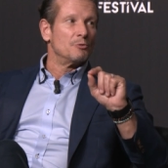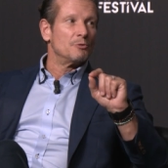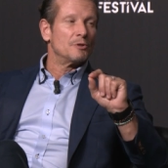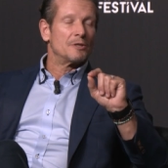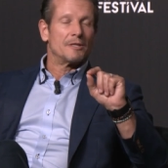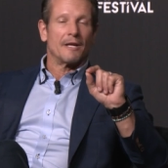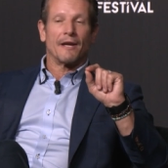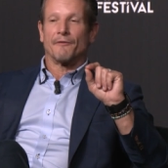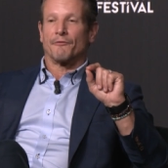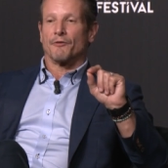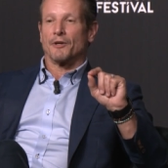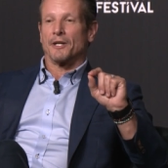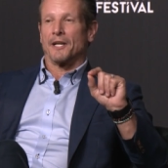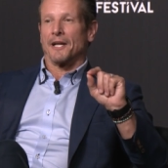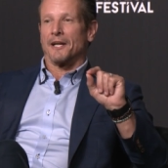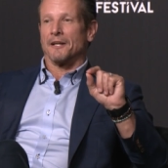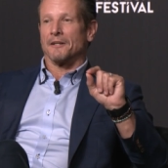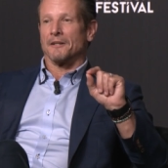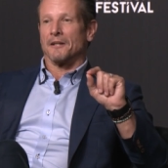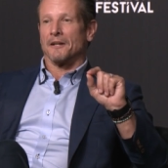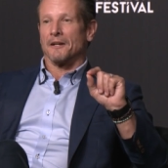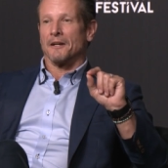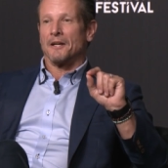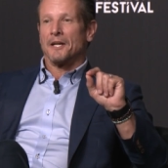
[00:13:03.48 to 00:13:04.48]
said,
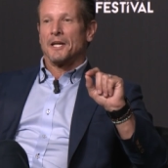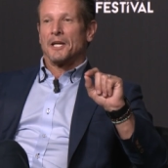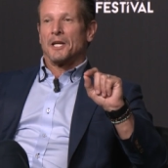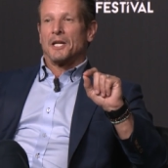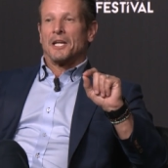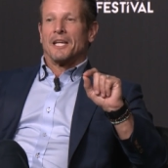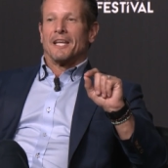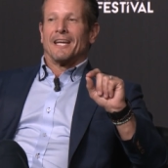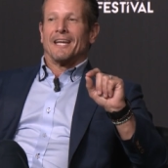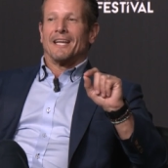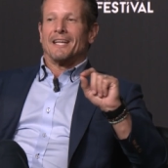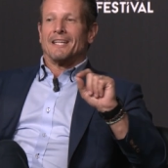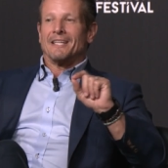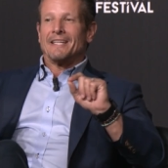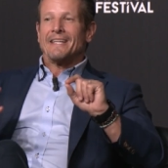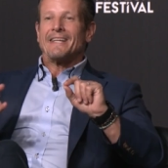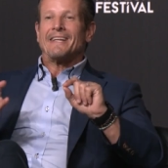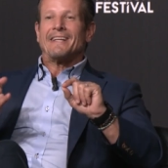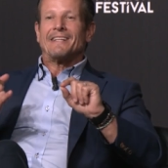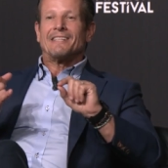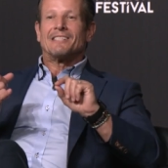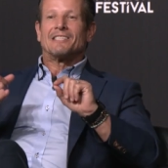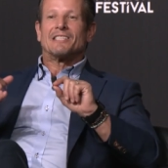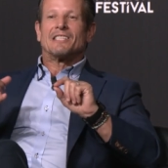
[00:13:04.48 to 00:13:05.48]
Fernanda, it
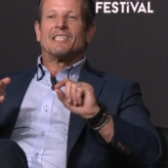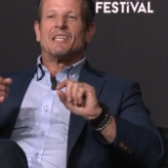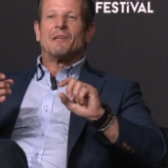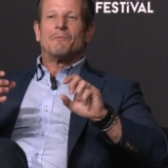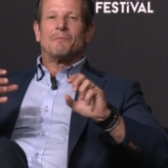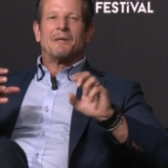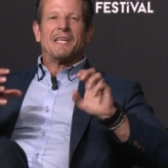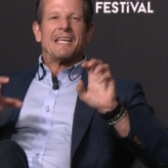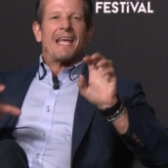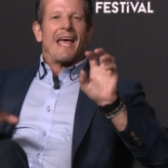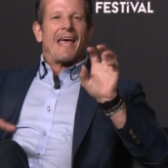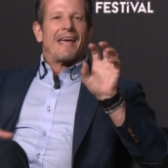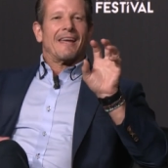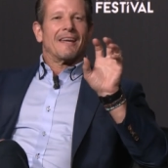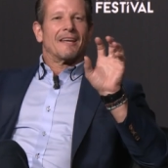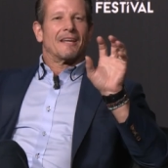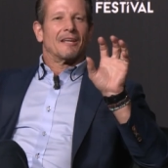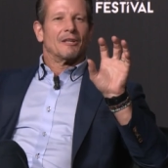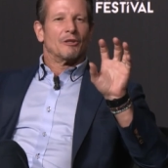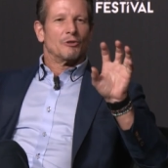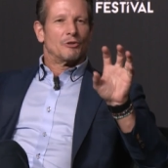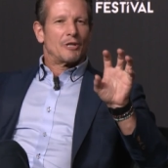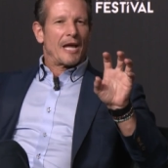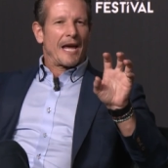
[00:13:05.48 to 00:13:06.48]
needs to be a
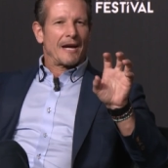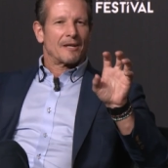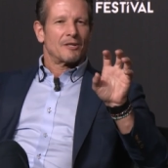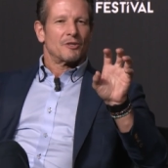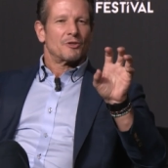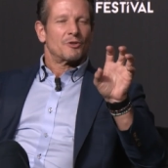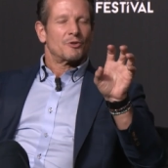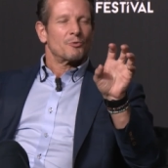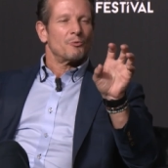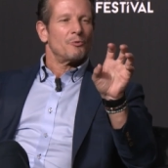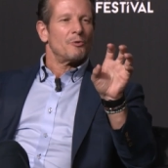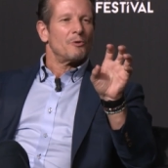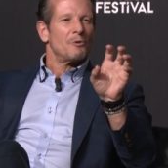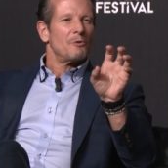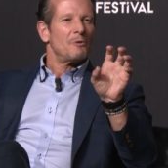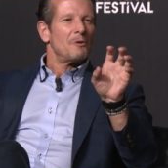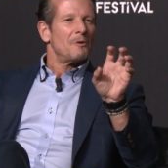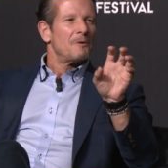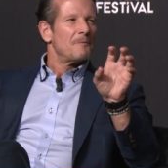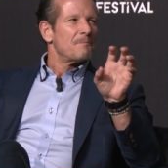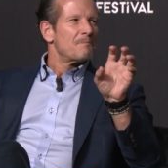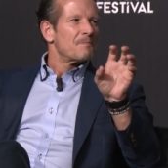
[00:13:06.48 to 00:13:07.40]
contextual